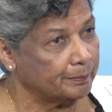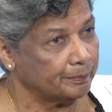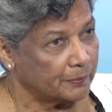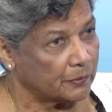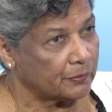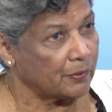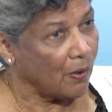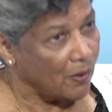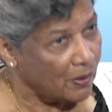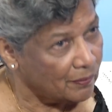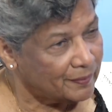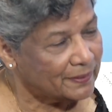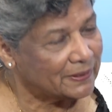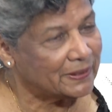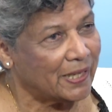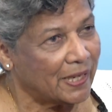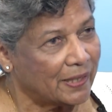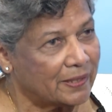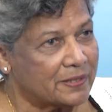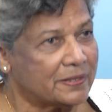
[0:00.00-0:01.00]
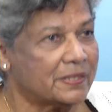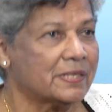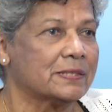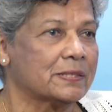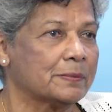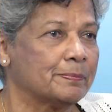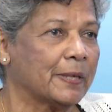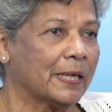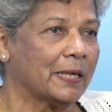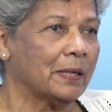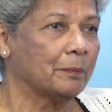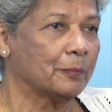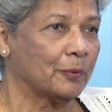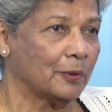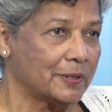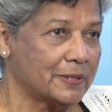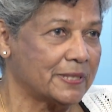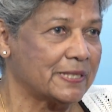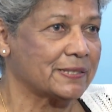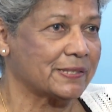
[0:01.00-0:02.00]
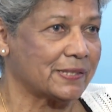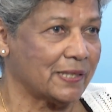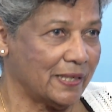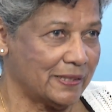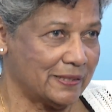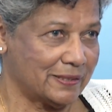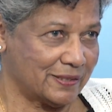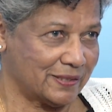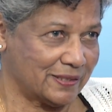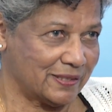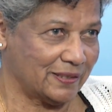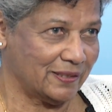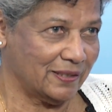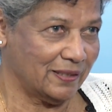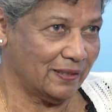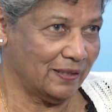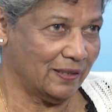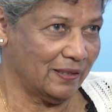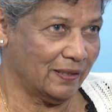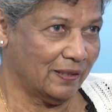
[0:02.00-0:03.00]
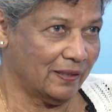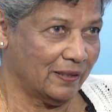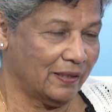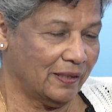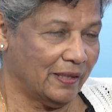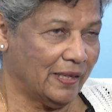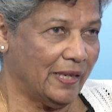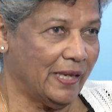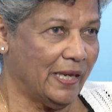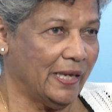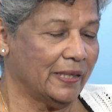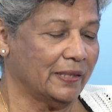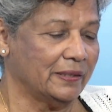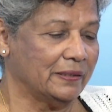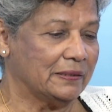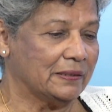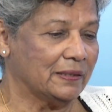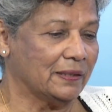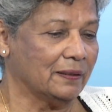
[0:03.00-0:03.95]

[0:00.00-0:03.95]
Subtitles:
wrong with that is it's become politicized, and